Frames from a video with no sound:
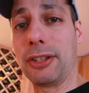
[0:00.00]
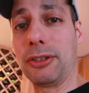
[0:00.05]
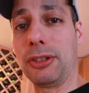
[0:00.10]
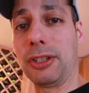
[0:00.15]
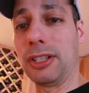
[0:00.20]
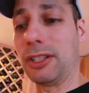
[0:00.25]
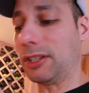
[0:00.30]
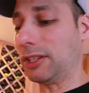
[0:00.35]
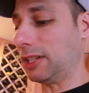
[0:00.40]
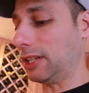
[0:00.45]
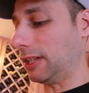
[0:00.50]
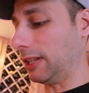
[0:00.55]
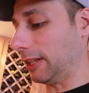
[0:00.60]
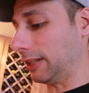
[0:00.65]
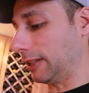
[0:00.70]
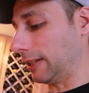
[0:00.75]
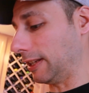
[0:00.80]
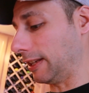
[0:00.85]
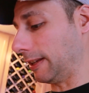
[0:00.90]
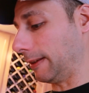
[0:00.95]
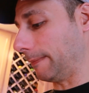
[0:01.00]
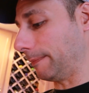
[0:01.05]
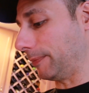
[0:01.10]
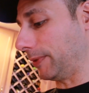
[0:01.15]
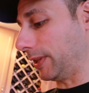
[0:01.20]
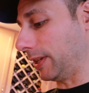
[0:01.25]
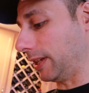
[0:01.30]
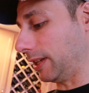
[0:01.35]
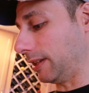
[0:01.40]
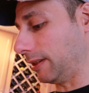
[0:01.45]
You can see that the
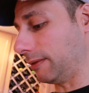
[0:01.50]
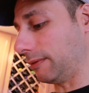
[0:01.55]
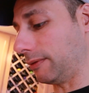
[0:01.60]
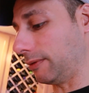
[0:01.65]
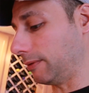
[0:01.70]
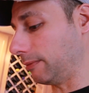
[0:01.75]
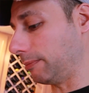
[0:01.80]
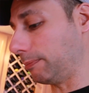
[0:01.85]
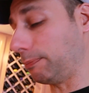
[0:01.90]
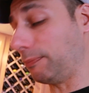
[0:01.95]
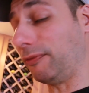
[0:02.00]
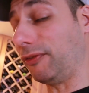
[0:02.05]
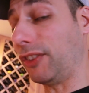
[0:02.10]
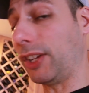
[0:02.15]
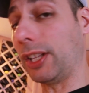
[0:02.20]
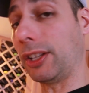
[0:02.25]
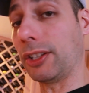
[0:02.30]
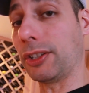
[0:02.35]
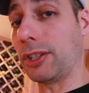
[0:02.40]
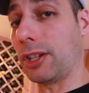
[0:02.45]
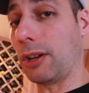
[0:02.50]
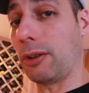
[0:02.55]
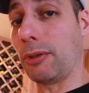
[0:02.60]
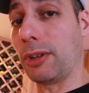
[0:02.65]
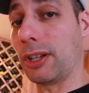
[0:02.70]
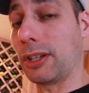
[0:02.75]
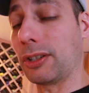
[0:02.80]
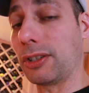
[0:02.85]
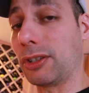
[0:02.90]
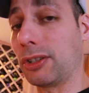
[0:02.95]
filo dough
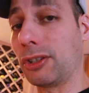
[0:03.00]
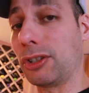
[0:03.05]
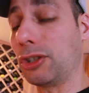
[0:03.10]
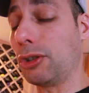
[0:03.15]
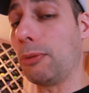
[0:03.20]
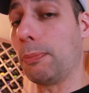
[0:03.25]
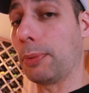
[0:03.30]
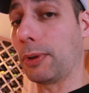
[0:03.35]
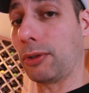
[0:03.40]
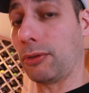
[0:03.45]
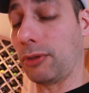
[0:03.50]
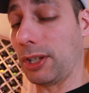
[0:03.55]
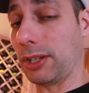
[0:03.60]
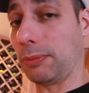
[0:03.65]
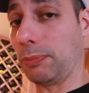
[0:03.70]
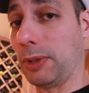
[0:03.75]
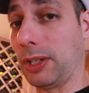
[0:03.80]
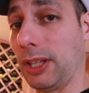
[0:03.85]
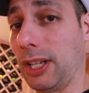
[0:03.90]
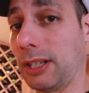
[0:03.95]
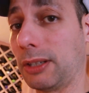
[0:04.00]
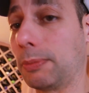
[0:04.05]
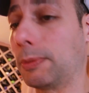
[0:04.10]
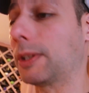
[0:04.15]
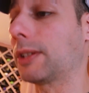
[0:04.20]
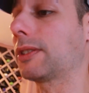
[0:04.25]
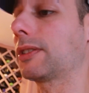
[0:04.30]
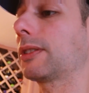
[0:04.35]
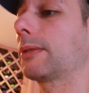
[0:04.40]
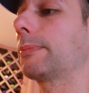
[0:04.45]
is super crispy. That's
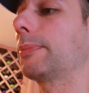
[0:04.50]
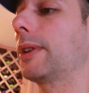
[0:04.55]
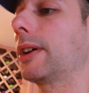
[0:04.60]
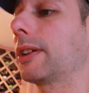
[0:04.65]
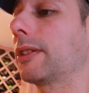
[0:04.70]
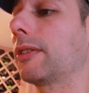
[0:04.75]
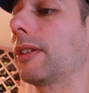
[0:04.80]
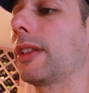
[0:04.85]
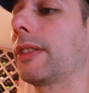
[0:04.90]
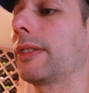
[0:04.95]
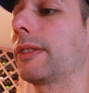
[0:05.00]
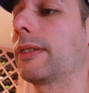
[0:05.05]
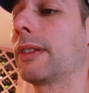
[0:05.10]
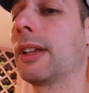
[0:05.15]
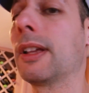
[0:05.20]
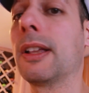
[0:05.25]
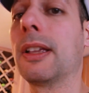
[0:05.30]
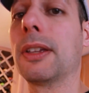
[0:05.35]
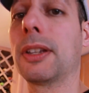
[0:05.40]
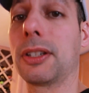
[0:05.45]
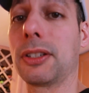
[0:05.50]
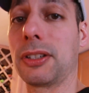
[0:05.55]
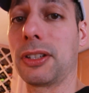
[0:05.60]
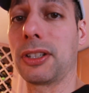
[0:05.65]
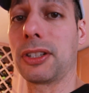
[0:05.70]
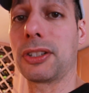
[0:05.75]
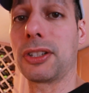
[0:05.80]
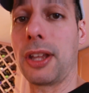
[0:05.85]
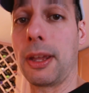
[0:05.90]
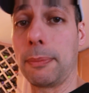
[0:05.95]
because of the butter and because
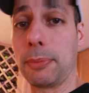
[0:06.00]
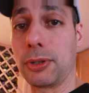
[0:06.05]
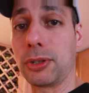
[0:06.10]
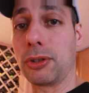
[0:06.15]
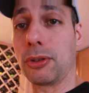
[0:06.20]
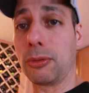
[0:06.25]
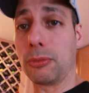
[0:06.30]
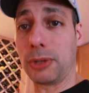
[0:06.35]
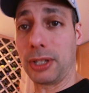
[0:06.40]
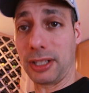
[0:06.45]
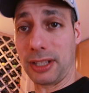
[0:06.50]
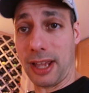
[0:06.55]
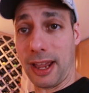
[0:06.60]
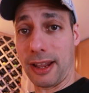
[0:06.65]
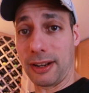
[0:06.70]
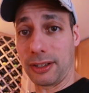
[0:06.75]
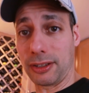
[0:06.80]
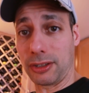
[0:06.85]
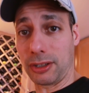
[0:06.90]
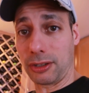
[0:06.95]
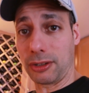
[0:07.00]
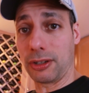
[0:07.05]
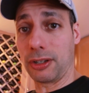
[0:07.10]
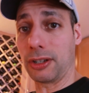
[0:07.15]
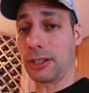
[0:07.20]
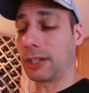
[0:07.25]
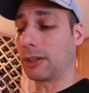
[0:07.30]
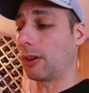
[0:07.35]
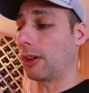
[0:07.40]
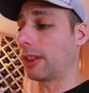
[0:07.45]
of the temperature, and we allowed it to
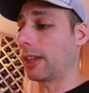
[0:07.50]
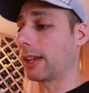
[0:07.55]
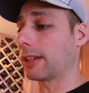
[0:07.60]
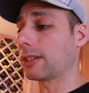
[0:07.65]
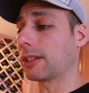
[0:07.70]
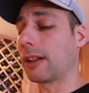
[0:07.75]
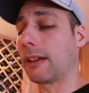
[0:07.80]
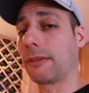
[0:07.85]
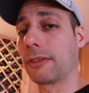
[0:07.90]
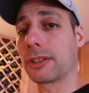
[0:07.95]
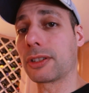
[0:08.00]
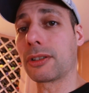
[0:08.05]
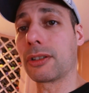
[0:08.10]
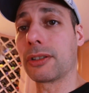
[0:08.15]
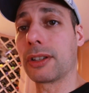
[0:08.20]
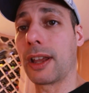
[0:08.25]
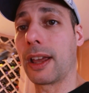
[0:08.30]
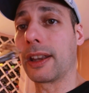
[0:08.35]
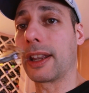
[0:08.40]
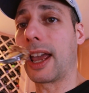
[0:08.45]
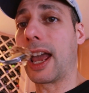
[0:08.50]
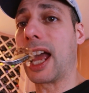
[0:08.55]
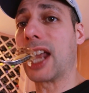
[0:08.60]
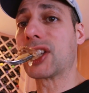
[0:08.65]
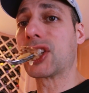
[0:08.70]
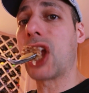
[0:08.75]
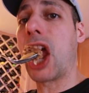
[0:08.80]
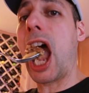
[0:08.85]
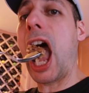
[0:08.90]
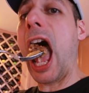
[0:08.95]
cook and all that stuff. Let's go down the
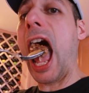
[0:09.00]
hatch.